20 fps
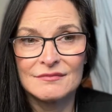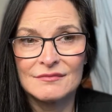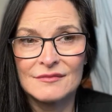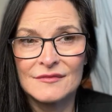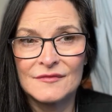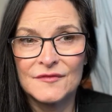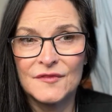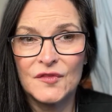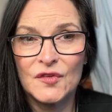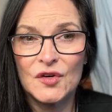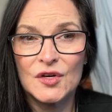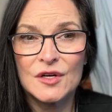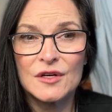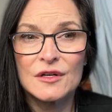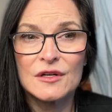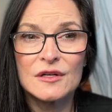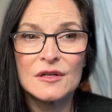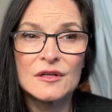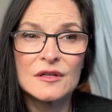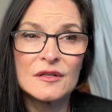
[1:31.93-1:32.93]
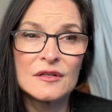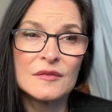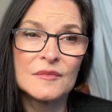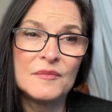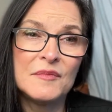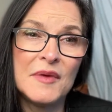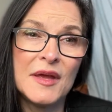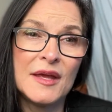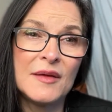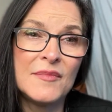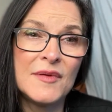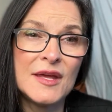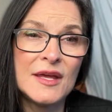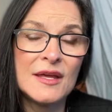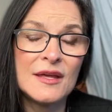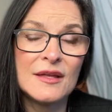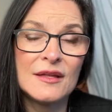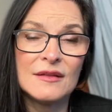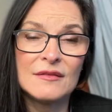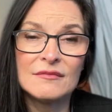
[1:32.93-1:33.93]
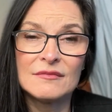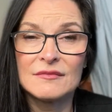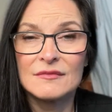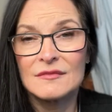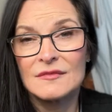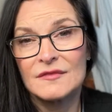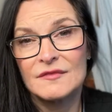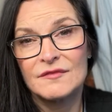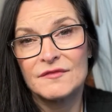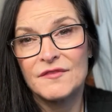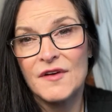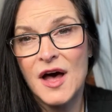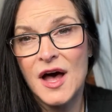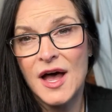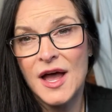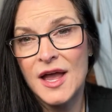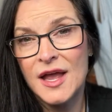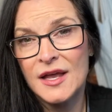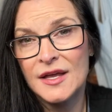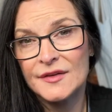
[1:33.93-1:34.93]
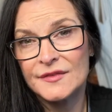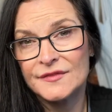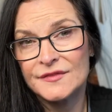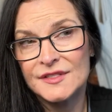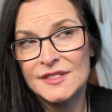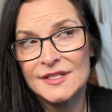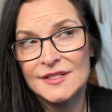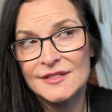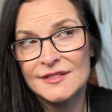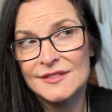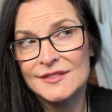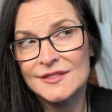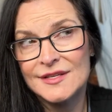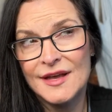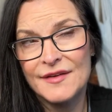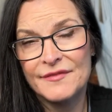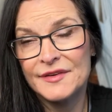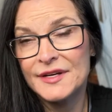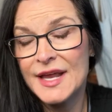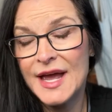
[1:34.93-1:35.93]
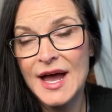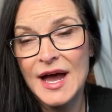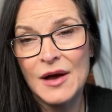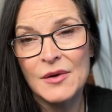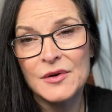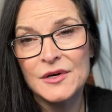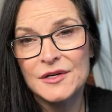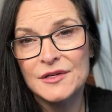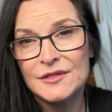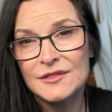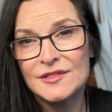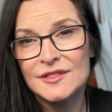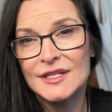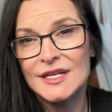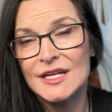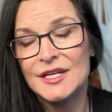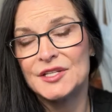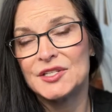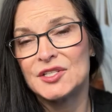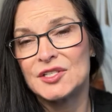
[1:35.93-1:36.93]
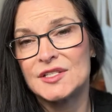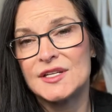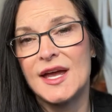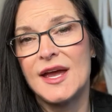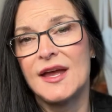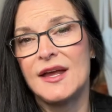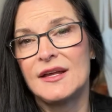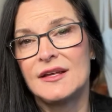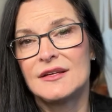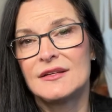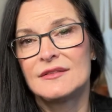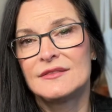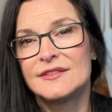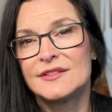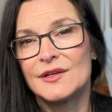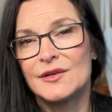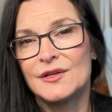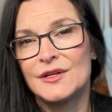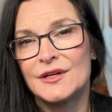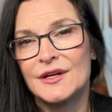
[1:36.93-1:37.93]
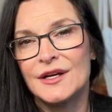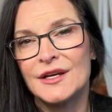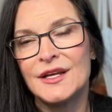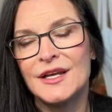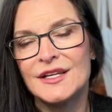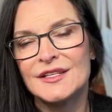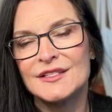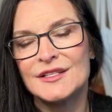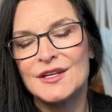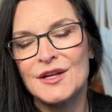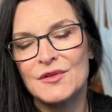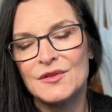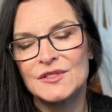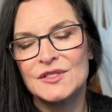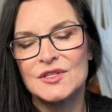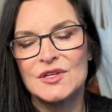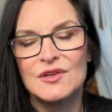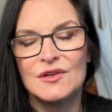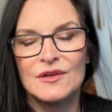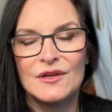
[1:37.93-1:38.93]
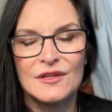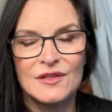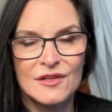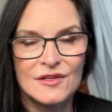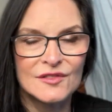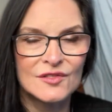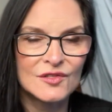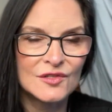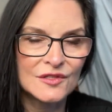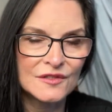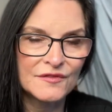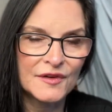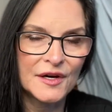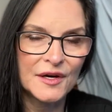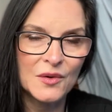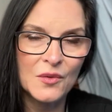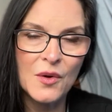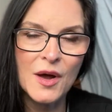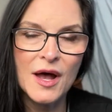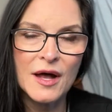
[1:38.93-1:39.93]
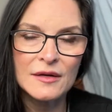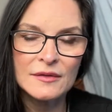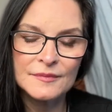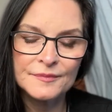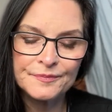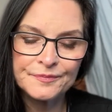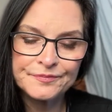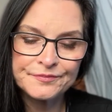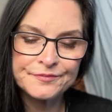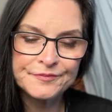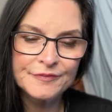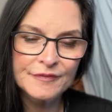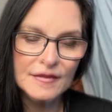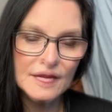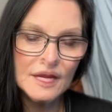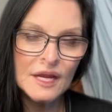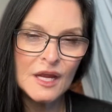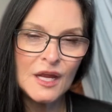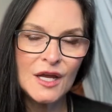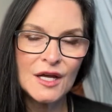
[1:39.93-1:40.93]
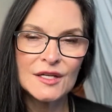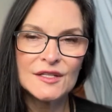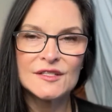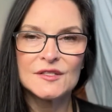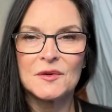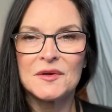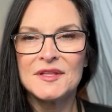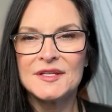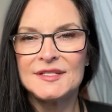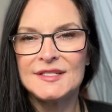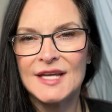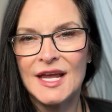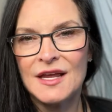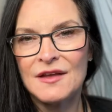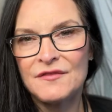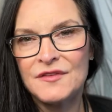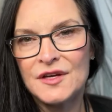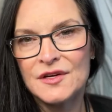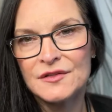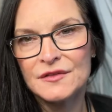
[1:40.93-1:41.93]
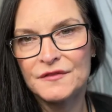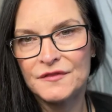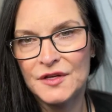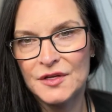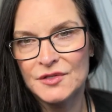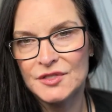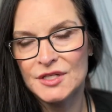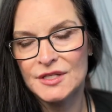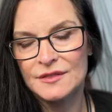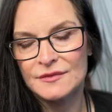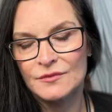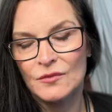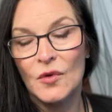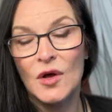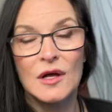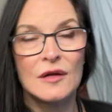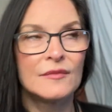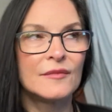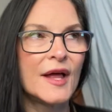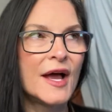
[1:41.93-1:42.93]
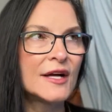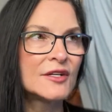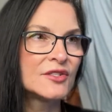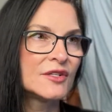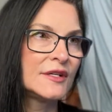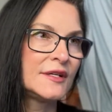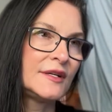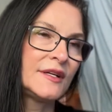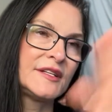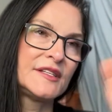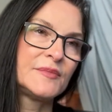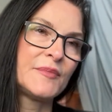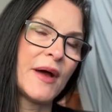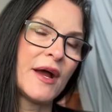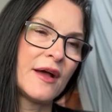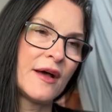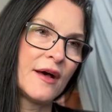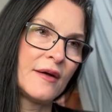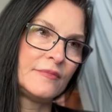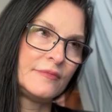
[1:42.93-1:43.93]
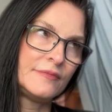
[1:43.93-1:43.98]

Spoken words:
for maybe 5 to 7 hours each day. So you're going to get to know this nurse very well. So on the day of your infusion, well, actually, let's back up.